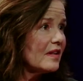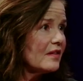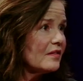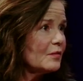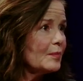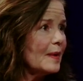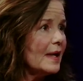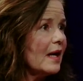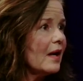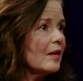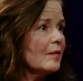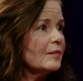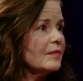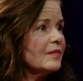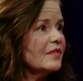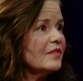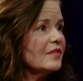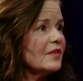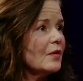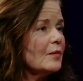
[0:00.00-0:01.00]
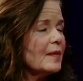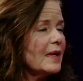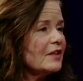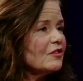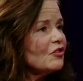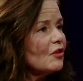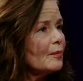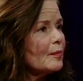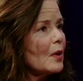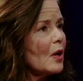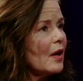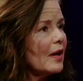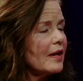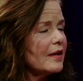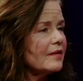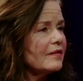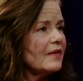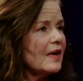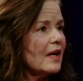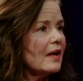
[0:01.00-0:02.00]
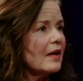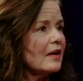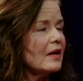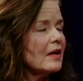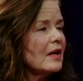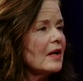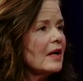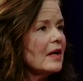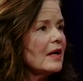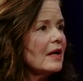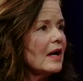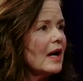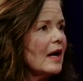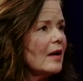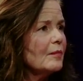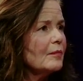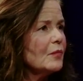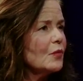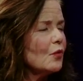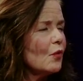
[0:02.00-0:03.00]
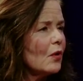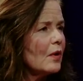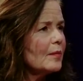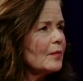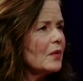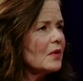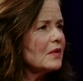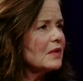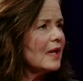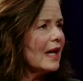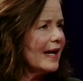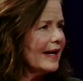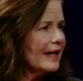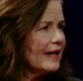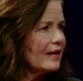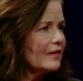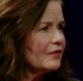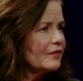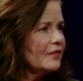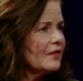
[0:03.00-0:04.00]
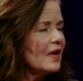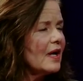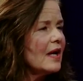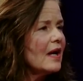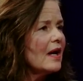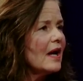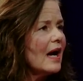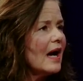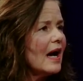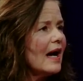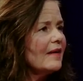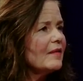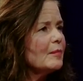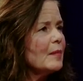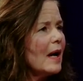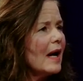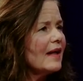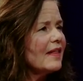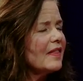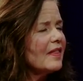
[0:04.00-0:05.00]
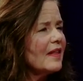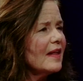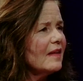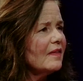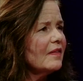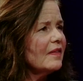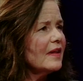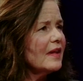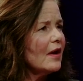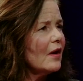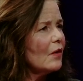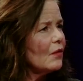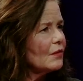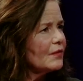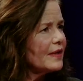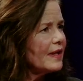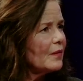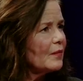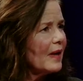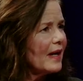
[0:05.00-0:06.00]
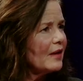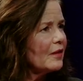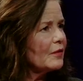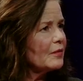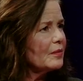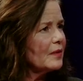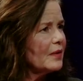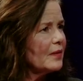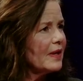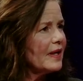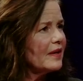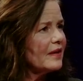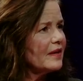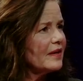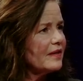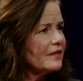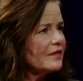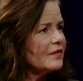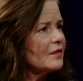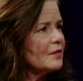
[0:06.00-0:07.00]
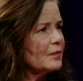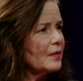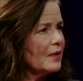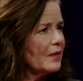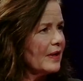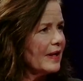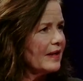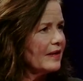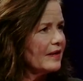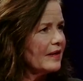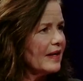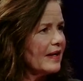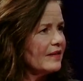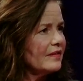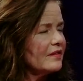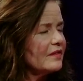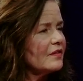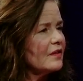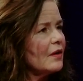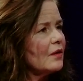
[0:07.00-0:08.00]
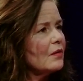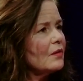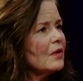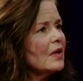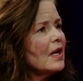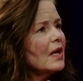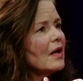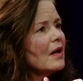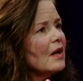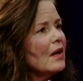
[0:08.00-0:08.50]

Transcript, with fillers: that has become so much a part of our normal life, I think the only way through it is through it. And so